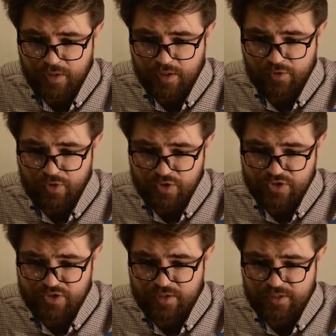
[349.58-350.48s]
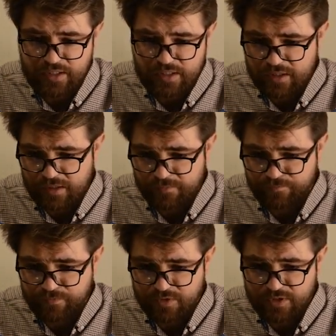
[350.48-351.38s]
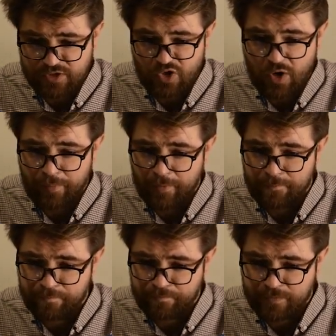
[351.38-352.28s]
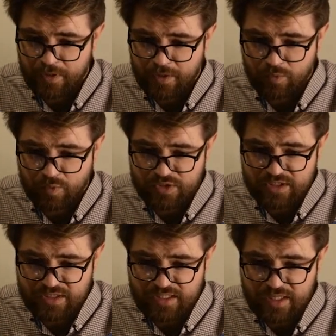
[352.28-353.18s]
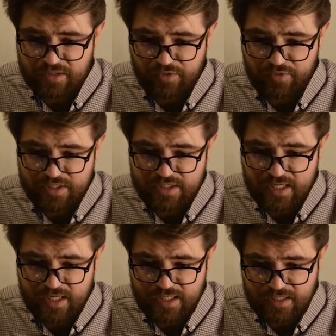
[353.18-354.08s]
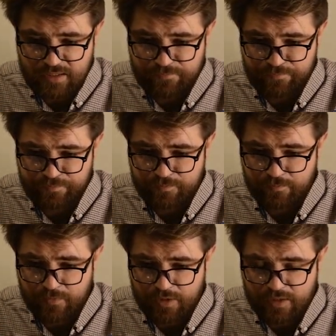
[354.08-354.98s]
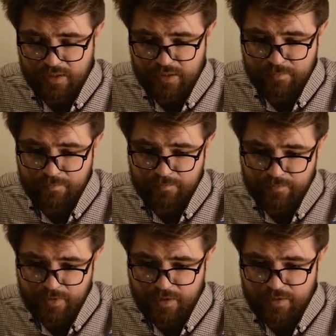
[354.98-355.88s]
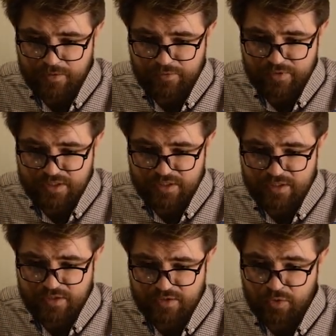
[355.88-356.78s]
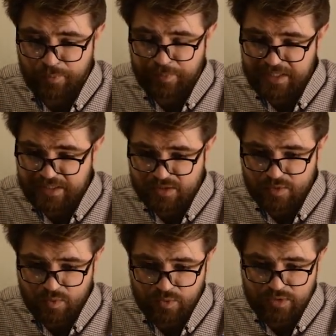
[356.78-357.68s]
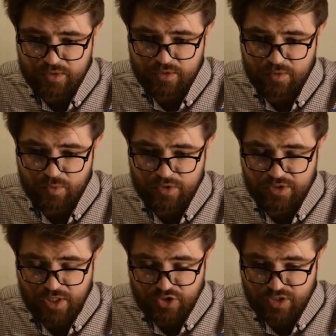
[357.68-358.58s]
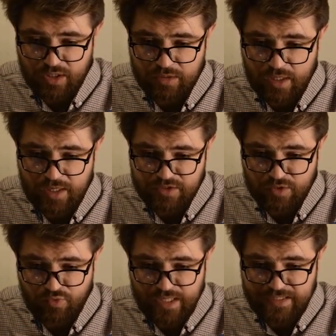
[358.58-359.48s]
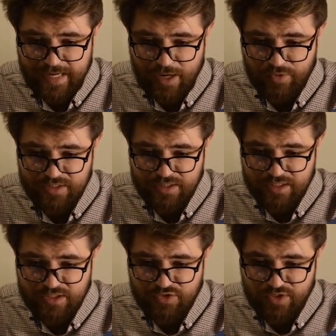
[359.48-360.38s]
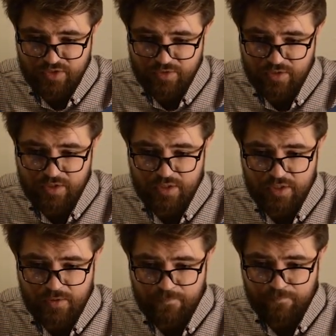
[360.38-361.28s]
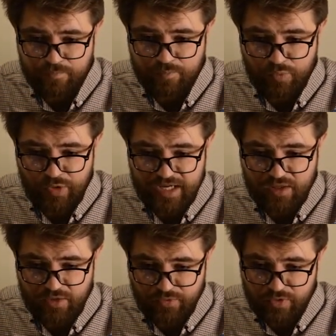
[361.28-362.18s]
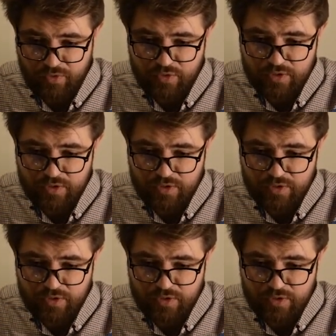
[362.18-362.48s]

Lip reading: across the top, we would see that there is the two peaks would touch that line. So right now it's trying to break through